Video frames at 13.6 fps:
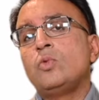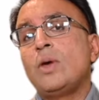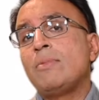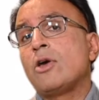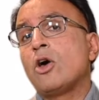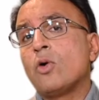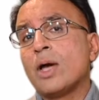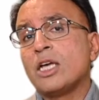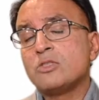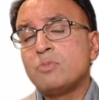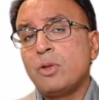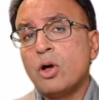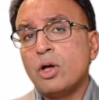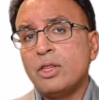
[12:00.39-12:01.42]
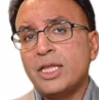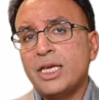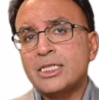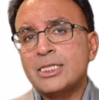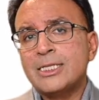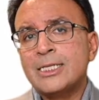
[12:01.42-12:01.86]
Kokart's blog on
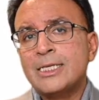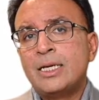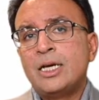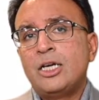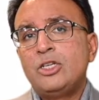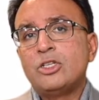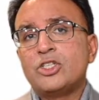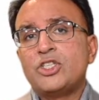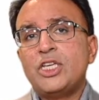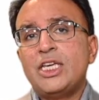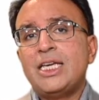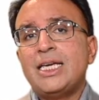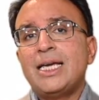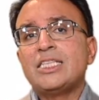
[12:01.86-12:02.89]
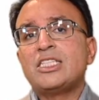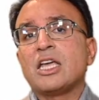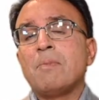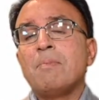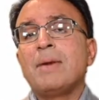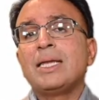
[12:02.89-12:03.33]
this, you'll see it's a
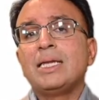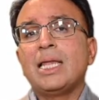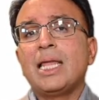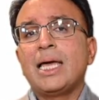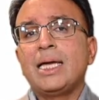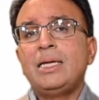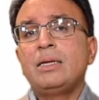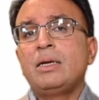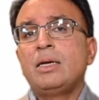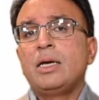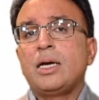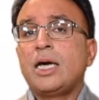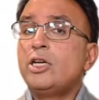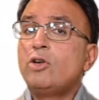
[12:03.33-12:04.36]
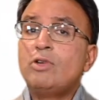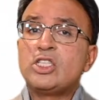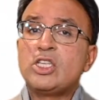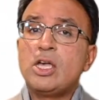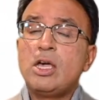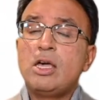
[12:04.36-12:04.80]
command line and a
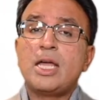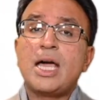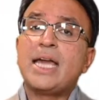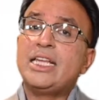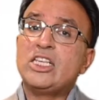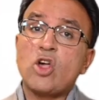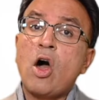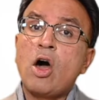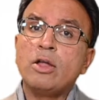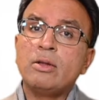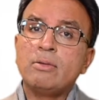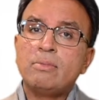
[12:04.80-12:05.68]
return and it's on.